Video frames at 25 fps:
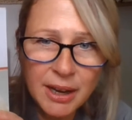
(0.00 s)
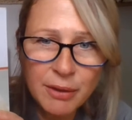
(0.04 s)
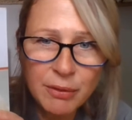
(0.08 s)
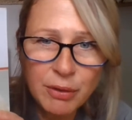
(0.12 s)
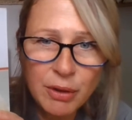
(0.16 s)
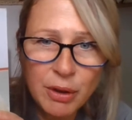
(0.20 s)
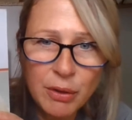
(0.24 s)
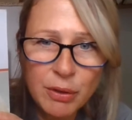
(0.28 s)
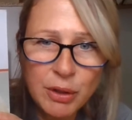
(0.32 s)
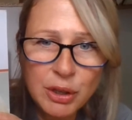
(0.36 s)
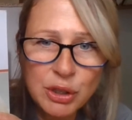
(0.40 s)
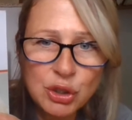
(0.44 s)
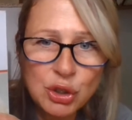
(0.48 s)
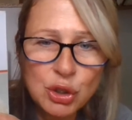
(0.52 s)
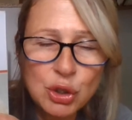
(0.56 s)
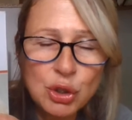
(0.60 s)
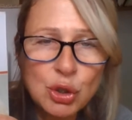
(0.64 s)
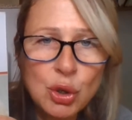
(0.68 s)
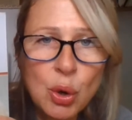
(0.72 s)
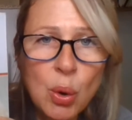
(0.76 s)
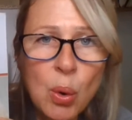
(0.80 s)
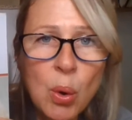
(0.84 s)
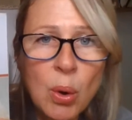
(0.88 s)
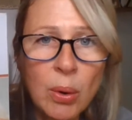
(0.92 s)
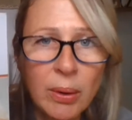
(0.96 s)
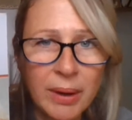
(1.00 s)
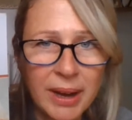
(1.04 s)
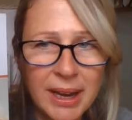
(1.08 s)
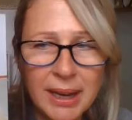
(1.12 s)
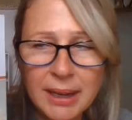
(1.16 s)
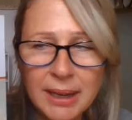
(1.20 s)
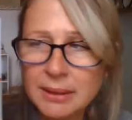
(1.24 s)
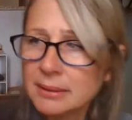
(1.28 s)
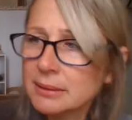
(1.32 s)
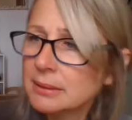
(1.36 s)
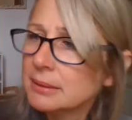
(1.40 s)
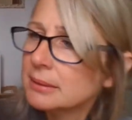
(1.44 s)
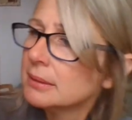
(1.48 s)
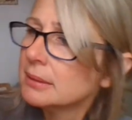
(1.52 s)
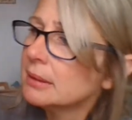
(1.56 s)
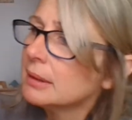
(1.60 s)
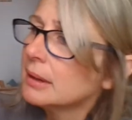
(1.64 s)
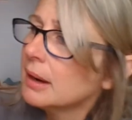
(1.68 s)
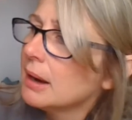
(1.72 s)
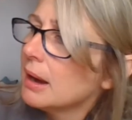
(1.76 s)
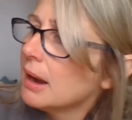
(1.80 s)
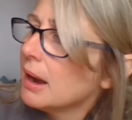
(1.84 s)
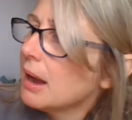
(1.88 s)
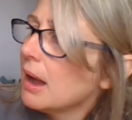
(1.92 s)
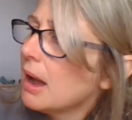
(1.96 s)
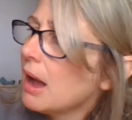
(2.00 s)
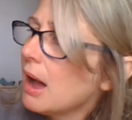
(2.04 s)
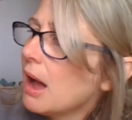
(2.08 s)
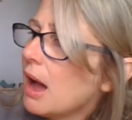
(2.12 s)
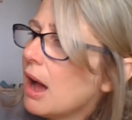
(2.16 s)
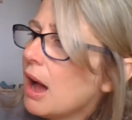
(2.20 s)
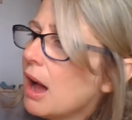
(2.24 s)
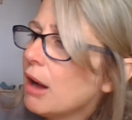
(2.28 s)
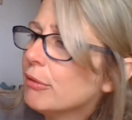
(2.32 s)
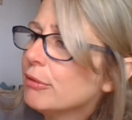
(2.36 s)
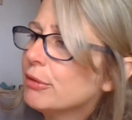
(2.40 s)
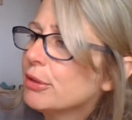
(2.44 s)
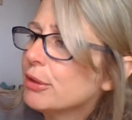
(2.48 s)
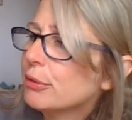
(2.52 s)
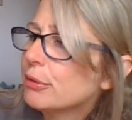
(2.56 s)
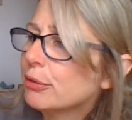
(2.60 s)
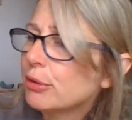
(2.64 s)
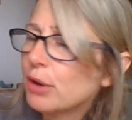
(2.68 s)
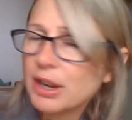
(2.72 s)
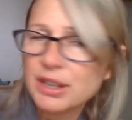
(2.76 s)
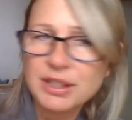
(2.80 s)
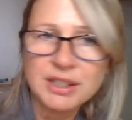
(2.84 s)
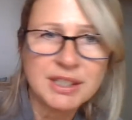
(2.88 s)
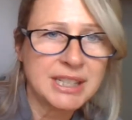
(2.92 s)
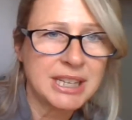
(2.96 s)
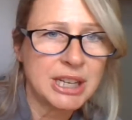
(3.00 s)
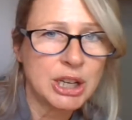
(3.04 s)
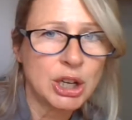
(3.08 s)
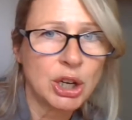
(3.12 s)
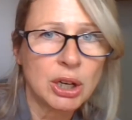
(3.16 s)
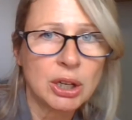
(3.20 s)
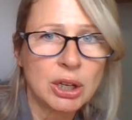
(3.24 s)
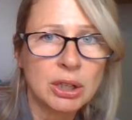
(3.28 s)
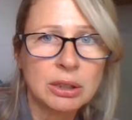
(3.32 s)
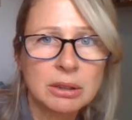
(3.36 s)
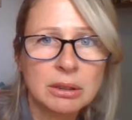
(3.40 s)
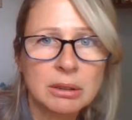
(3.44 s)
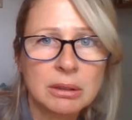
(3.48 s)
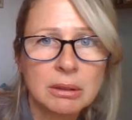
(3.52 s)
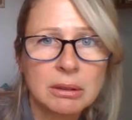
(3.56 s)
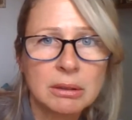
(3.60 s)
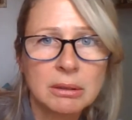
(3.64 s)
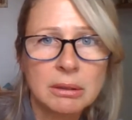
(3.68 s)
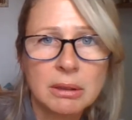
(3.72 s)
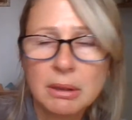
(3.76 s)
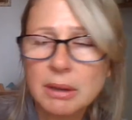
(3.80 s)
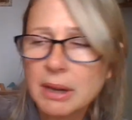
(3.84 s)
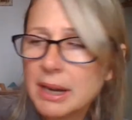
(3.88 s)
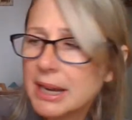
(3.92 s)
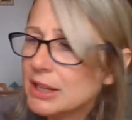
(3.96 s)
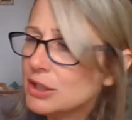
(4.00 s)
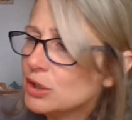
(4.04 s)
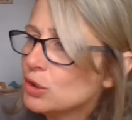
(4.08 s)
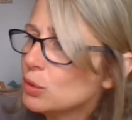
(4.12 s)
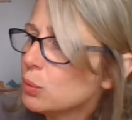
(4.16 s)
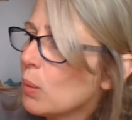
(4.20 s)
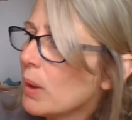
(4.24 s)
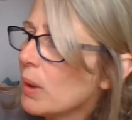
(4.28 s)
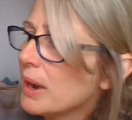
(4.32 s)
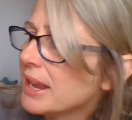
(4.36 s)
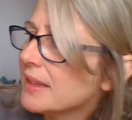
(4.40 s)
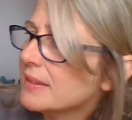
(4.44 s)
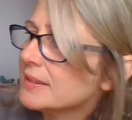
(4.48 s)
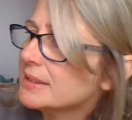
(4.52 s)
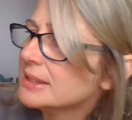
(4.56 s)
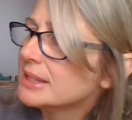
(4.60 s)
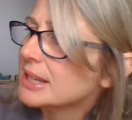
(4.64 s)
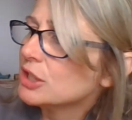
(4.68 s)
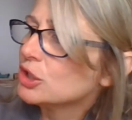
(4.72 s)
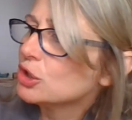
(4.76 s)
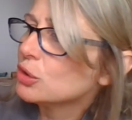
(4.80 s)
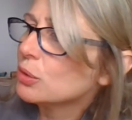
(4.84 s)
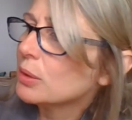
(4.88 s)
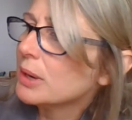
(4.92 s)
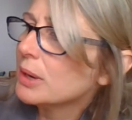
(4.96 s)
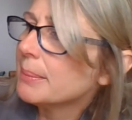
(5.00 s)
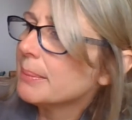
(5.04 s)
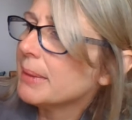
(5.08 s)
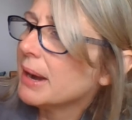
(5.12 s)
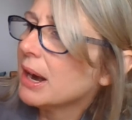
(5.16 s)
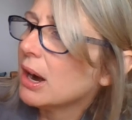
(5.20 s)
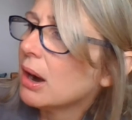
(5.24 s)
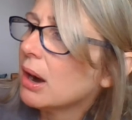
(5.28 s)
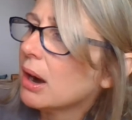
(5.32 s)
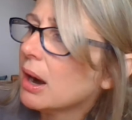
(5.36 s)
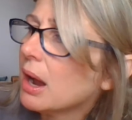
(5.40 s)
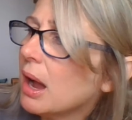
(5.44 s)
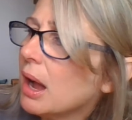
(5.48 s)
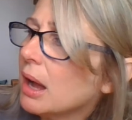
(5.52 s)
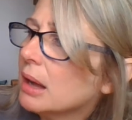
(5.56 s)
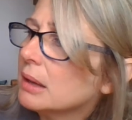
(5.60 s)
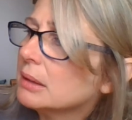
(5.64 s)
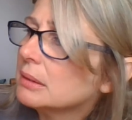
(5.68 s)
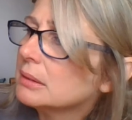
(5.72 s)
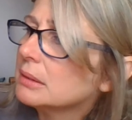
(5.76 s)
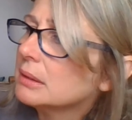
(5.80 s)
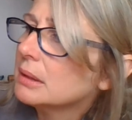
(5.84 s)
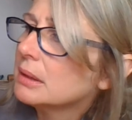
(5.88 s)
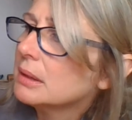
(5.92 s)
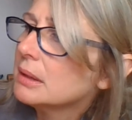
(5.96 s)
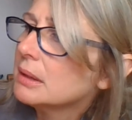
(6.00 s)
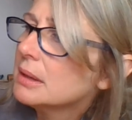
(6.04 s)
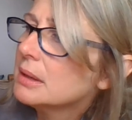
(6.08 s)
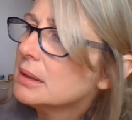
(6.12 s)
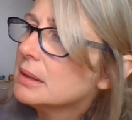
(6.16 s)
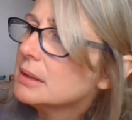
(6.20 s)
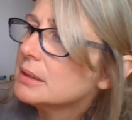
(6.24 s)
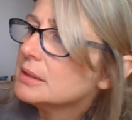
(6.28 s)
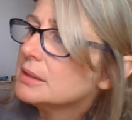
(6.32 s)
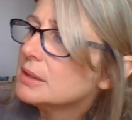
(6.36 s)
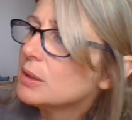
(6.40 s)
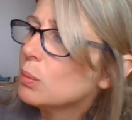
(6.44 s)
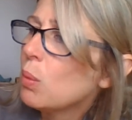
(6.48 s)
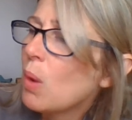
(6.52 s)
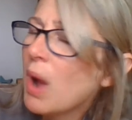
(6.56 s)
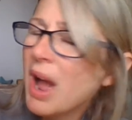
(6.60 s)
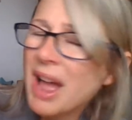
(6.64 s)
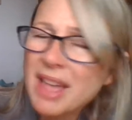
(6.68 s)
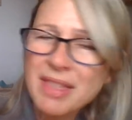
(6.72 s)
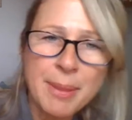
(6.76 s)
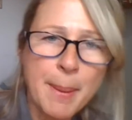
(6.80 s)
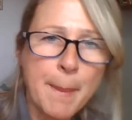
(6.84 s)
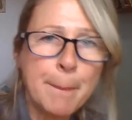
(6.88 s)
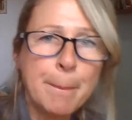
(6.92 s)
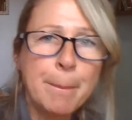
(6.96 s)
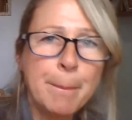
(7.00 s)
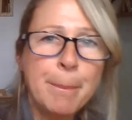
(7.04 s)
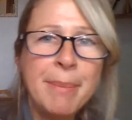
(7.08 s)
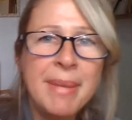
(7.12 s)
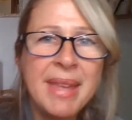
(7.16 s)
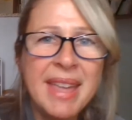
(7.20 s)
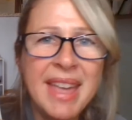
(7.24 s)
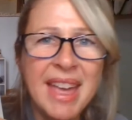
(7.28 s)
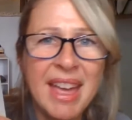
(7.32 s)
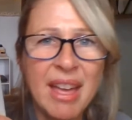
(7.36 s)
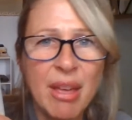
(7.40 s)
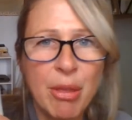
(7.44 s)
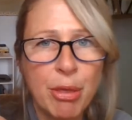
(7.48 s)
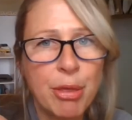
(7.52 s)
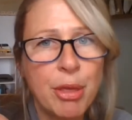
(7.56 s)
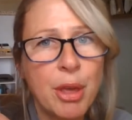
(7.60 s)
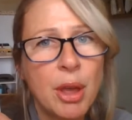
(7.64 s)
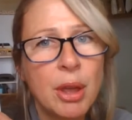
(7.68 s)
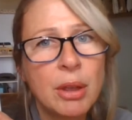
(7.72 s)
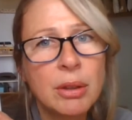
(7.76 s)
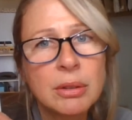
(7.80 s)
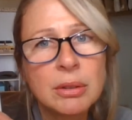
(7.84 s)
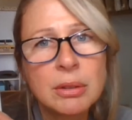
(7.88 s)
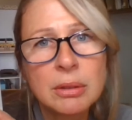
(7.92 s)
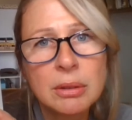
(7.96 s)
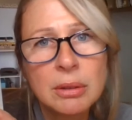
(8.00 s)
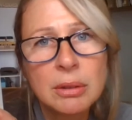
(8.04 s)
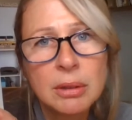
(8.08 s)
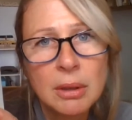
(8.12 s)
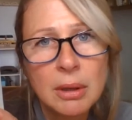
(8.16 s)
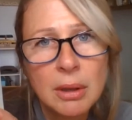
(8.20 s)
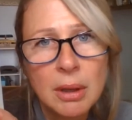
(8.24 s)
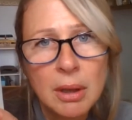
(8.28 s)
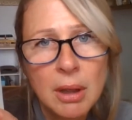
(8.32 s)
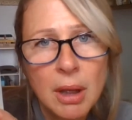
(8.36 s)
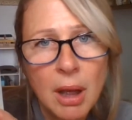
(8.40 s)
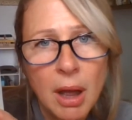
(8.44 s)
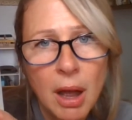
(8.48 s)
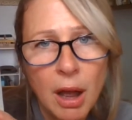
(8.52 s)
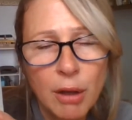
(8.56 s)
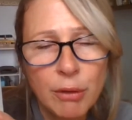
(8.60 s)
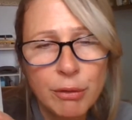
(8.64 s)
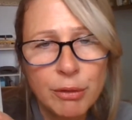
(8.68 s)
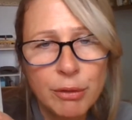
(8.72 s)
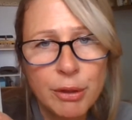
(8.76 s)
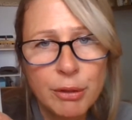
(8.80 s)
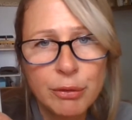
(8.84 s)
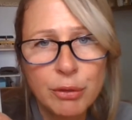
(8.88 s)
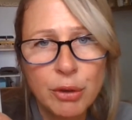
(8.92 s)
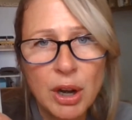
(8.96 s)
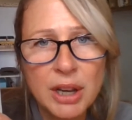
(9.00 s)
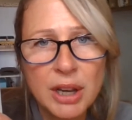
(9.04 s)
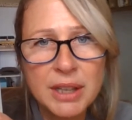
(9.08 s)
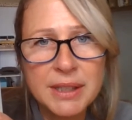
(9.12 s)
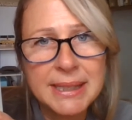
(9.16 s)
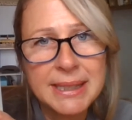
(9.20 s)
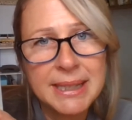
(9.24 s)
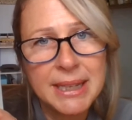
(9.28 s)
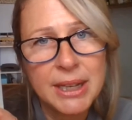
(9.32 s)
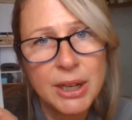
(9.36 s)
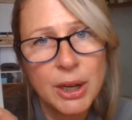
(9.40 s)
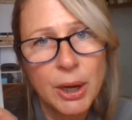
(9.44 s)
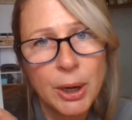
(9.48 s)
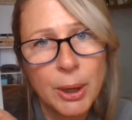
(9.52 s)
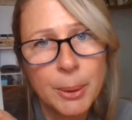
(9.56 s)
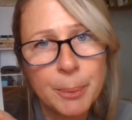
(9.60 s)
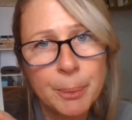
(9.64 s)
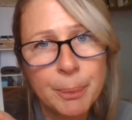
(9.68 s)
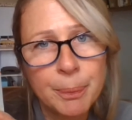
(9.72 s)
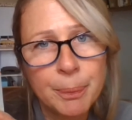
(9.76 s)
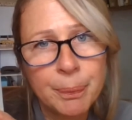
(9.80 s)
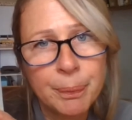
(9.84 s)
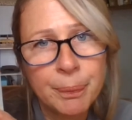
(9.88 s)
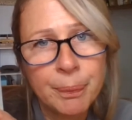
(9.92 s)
of the story of the frontier in 20th century America? So why the myth of the frontier?